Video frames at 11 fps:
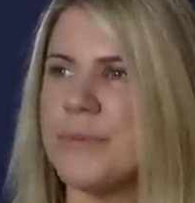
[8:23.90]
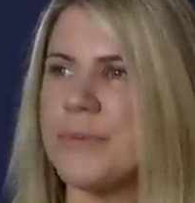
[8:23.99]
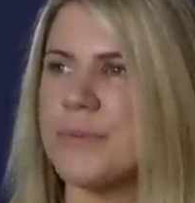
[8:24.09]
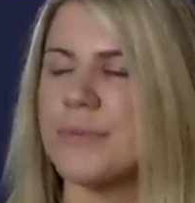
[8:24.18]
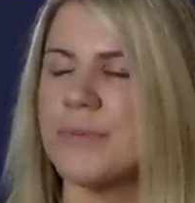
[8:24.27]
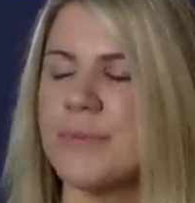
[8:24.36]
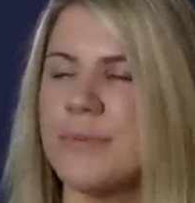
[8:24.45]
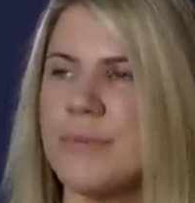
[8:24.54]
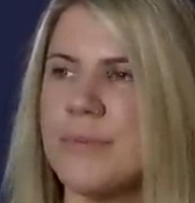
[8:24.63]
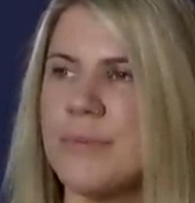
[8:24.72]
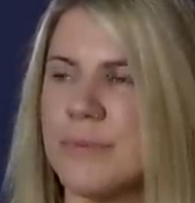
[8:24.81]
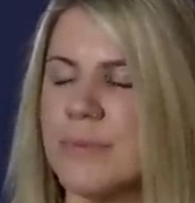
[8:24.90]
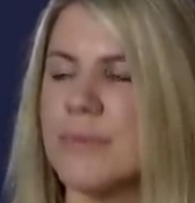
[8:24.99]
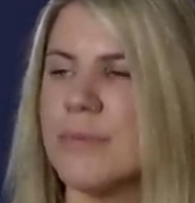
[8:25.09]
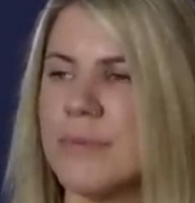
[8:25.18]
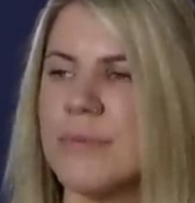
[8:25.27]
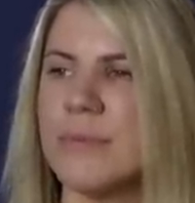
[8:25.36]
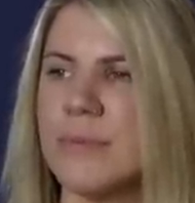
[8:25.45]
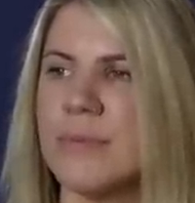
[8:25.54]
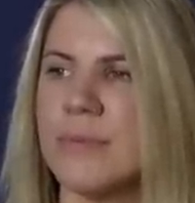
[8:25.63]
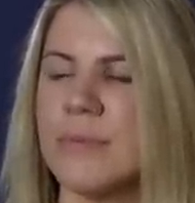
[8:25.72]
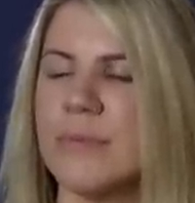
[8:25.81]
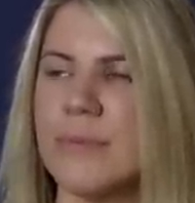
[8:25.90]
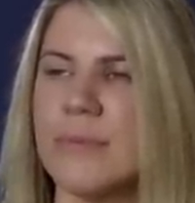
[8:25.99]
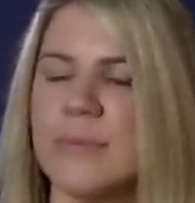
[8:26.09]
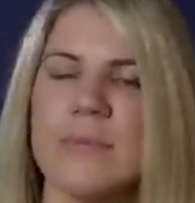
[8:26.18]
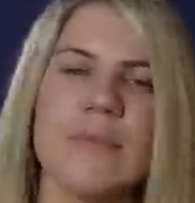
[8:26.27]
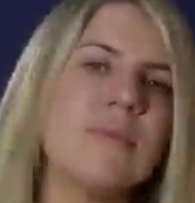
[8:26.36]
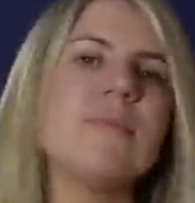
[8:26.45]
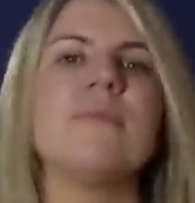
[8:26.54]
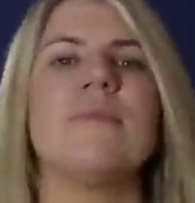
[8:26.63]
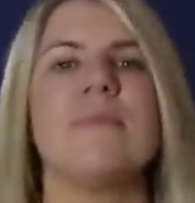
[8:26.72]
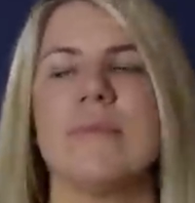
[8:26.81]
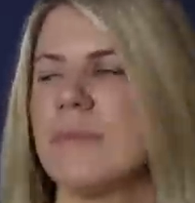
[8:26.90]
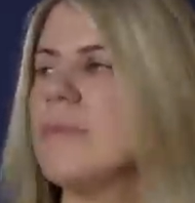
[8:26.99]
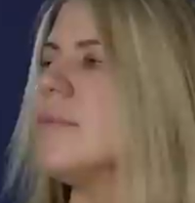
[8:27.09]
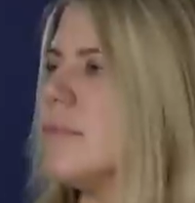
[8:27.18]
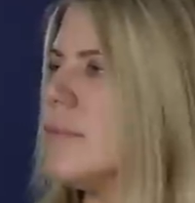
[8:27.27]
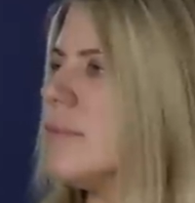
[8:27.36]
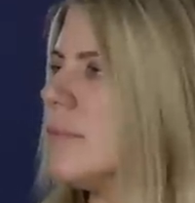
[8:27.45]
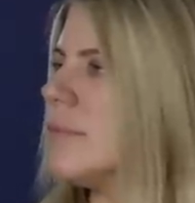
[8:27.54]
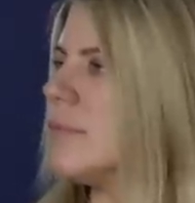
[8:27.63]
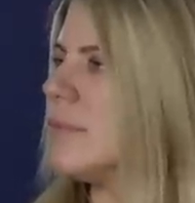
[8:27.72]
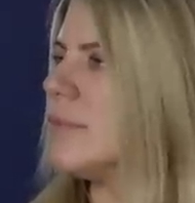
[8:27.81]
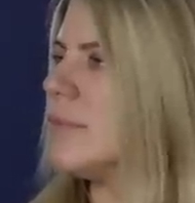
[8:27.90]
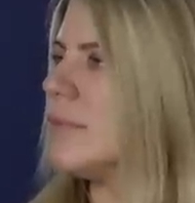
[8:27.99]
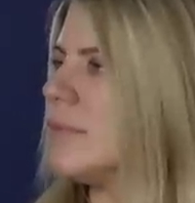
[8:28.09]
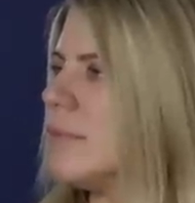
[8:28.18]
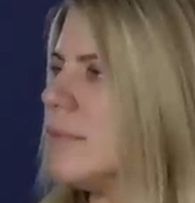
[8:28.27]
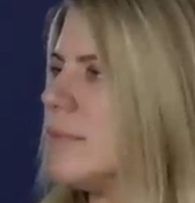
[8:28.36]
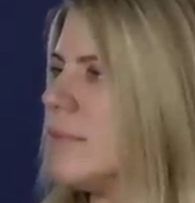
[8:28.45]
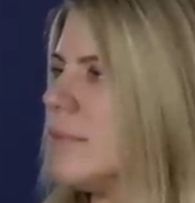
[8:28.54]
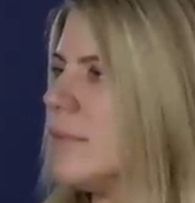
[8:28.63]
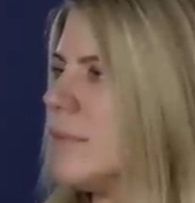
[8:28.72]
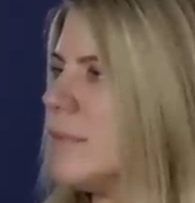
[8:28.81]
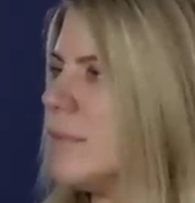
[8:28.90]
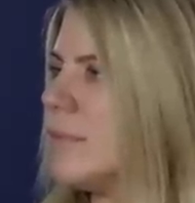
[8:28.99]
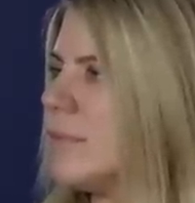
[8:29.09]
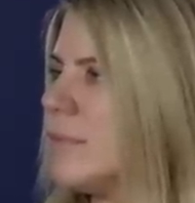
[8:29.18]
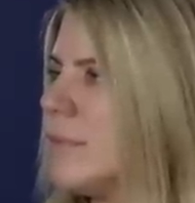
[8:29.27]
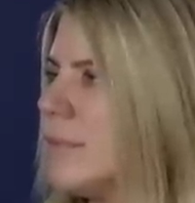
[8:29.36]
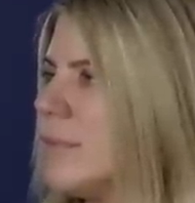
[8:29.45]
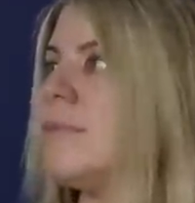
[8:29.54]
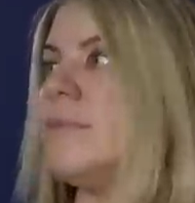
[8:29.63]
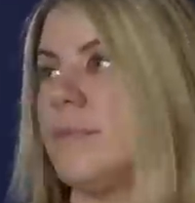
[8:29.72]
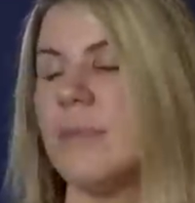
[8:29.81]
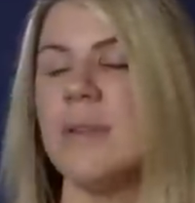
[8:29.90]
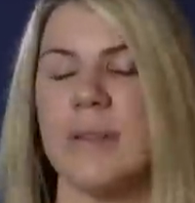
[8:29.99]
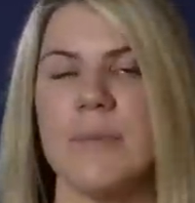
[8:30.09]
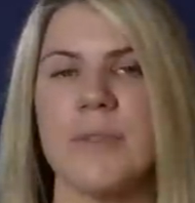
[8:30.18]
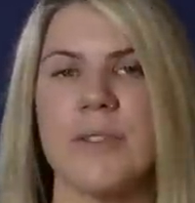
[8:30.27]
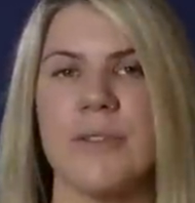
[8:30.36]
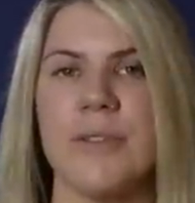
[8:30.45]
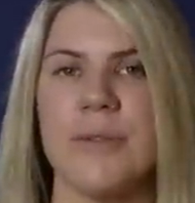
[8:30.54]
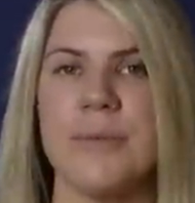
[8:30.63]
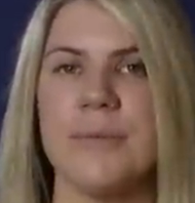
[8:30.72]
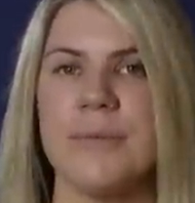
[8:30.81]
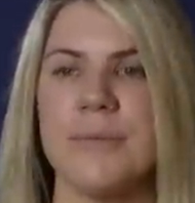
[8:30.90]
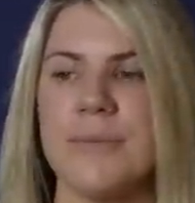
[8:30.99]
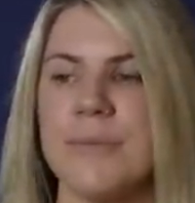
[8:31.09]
[no speech]